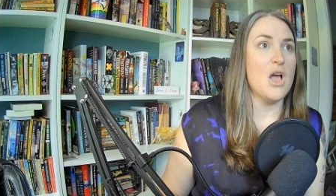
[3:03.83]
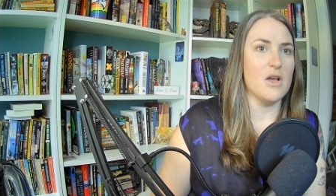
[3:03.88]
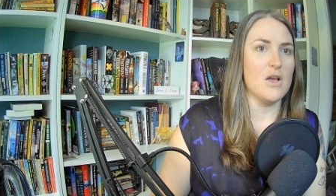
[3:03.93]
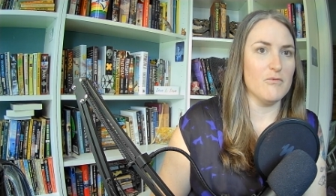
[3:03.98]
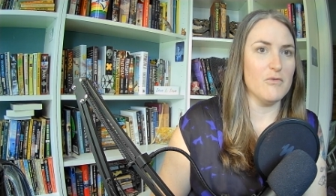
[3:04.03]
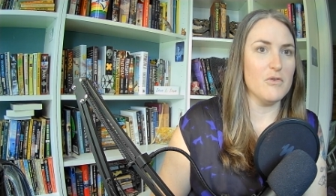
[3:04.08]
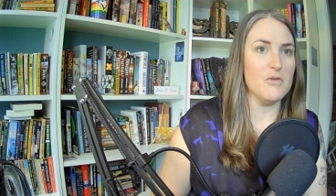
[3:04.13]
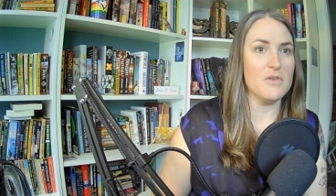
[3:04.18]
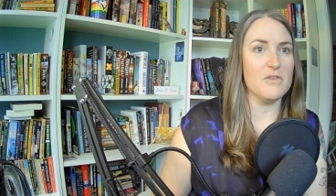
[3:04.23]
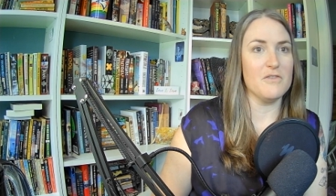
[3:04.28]

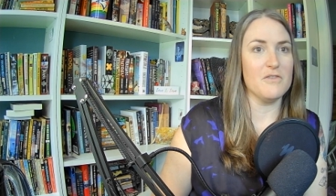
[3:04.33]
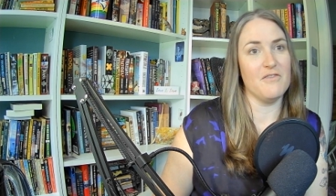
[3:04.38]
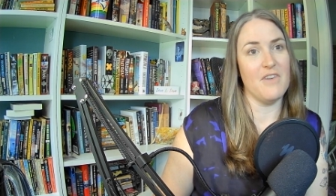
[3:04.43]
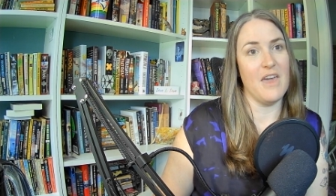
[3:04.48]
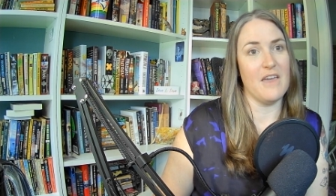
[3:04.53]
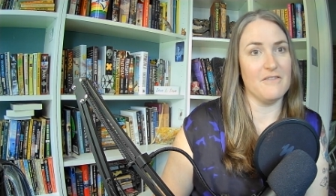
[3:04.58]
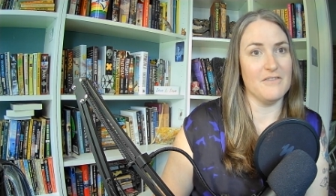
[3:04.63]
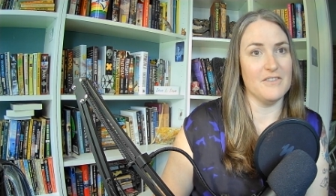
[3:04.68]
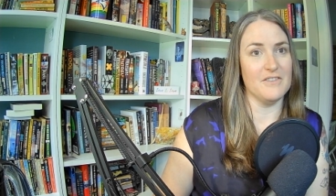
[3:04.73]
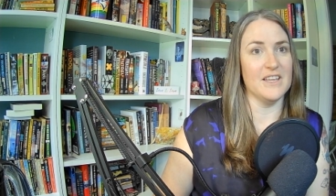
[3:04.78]
Ruth
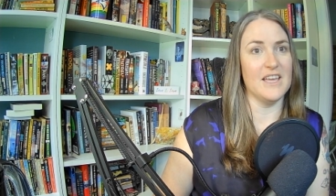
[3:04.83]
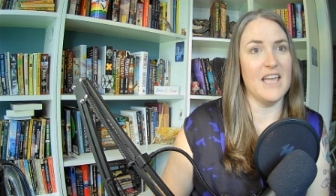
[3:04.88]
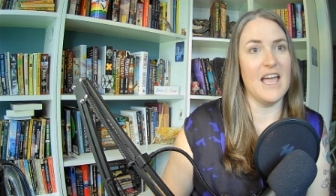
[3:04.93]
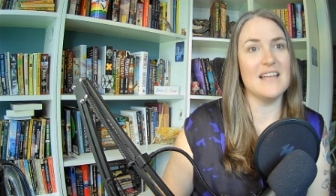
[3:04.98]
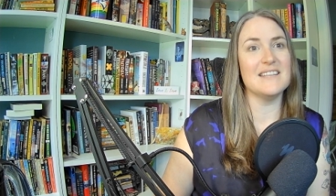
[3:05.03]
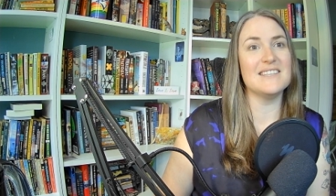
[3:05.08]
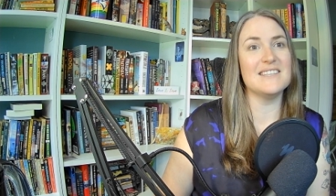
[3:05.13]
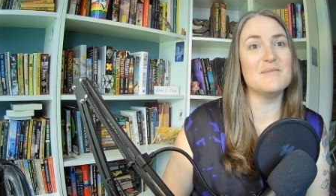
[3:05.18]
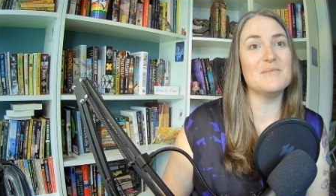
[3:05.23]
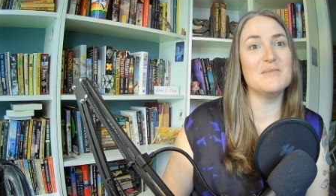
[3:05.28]
thankfully
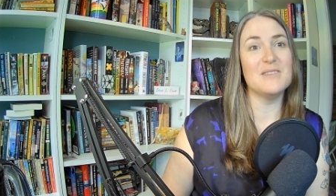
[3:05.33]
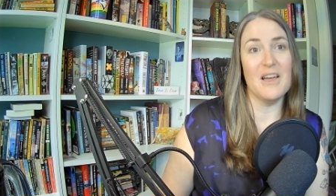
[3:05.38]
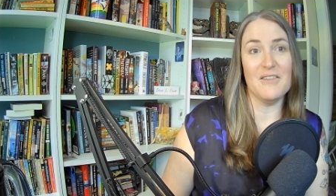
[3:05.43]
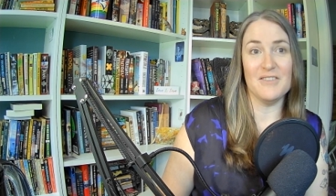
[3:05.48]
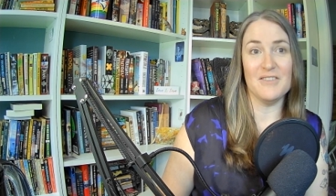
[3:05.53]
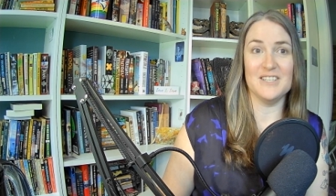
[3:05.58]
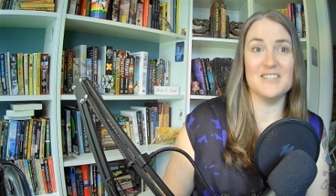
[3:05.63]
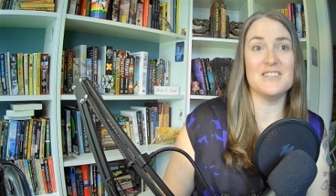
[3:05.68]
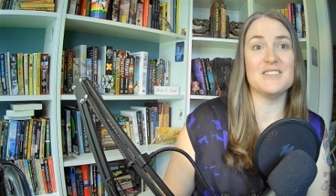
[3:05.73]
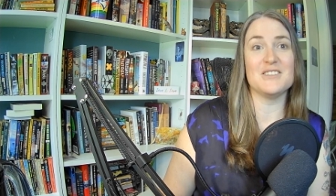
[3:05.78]
adds some
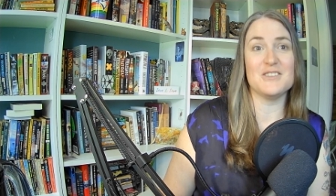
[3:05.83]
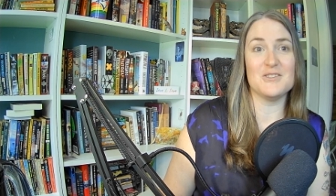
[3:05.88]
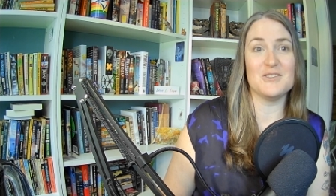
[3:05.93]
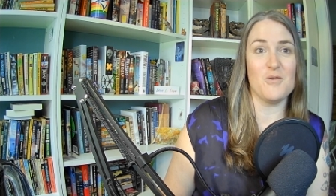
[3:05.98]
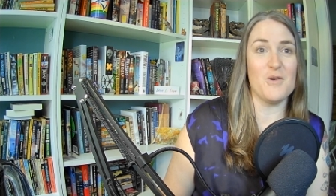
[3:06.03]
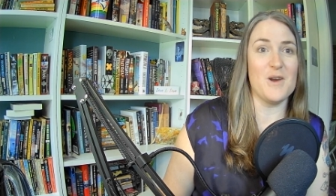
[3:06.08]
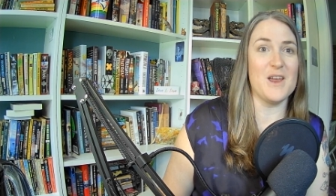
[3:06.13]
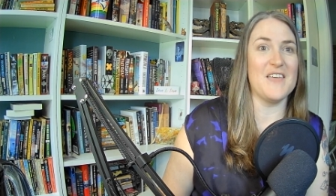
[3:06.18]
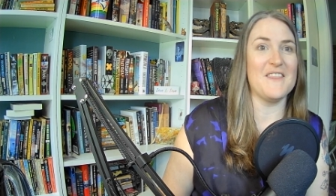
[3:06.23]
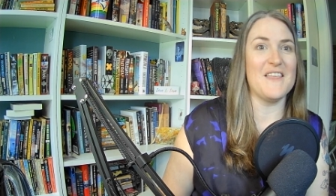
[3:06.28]
levity to the
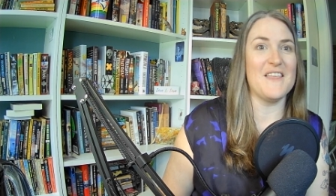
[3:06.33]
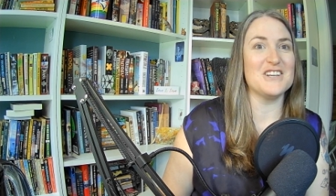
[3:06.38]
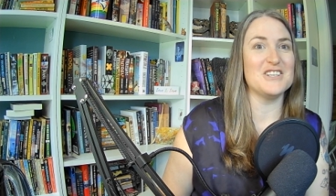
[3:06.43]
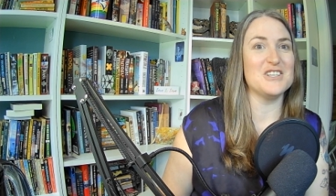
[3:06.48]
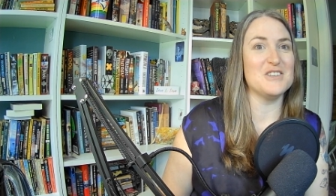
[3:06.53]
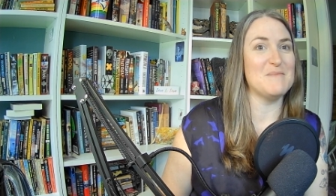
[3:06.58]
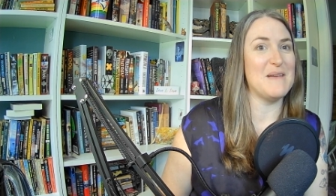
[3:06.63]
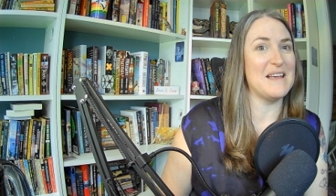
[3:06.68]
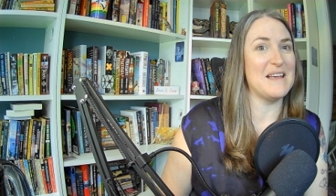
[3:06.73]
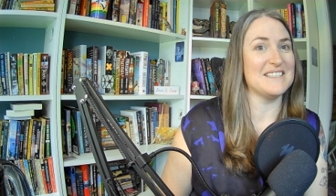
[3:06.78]
story in that
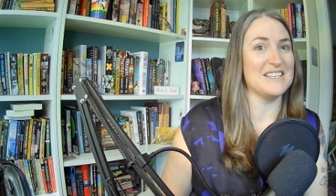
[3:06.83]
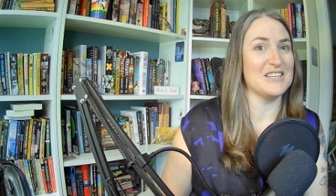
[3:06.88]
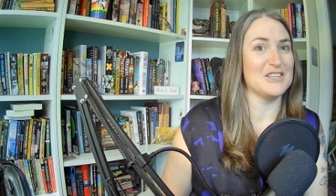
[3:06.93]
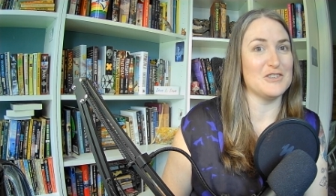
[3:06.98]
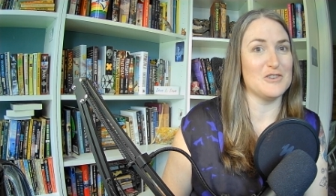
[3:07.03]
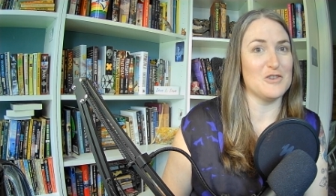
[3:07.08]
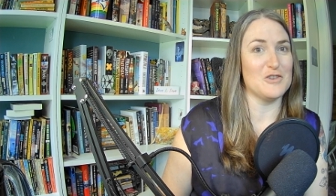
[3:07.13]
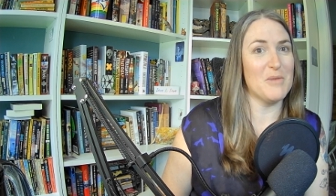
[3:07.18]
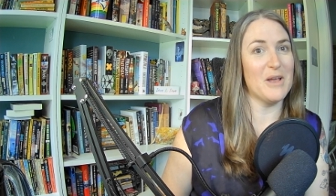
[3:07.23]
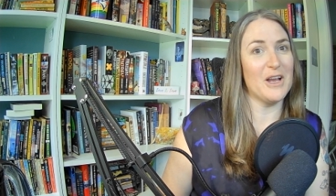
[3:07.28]
she makes
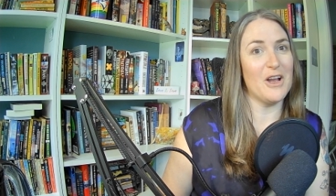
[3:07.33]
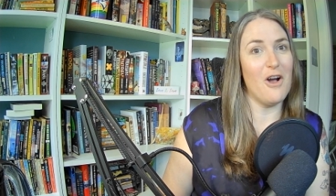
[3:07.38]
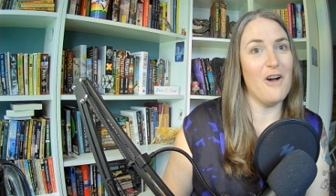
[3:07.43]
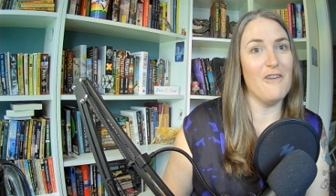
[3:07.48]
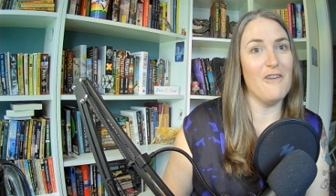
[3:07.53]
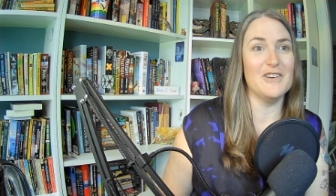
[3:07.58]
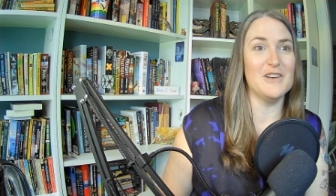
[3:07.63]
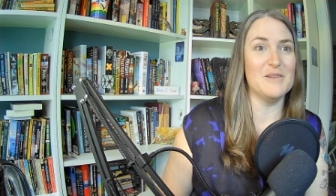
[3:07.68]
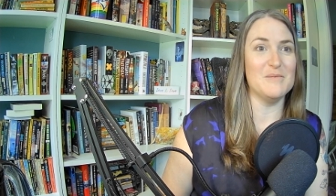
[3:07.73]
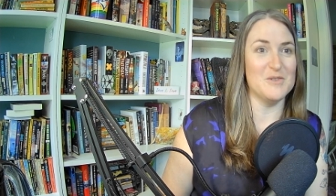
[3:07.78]
acerbic,
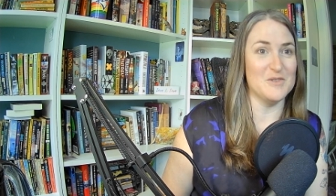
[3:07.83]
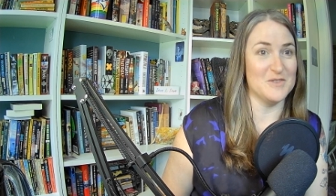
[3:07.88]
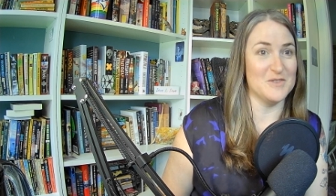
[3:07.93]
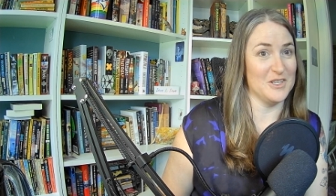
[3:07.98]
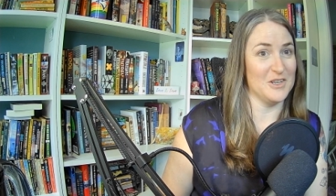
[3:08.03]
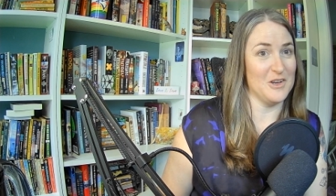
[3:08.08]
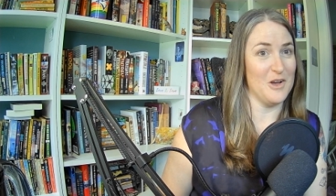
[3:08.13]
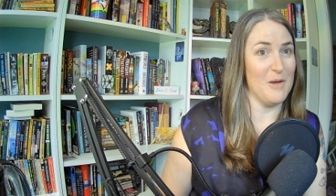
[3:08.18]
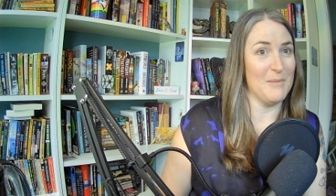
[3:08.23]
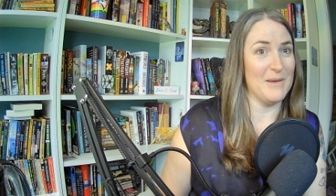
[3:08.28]
often amusing
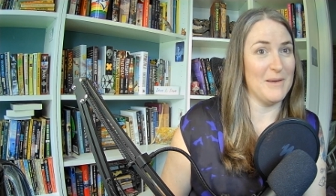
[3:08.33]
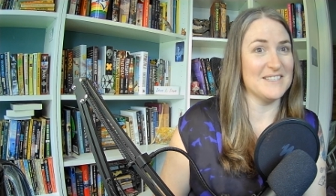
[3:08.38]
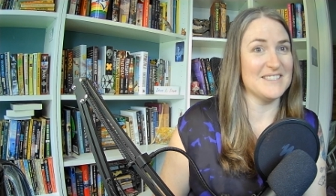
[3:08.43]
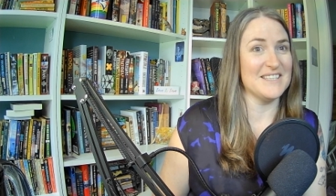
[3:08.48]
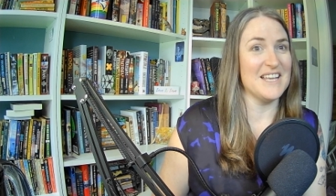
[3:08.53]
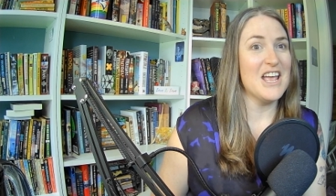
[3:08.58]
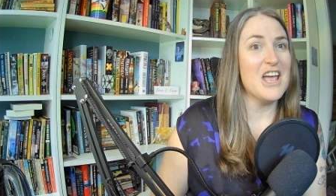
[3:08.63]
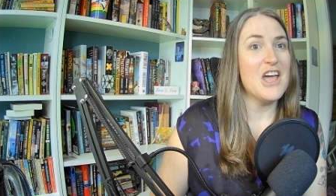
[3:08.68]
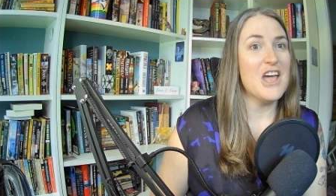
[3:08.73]
comments.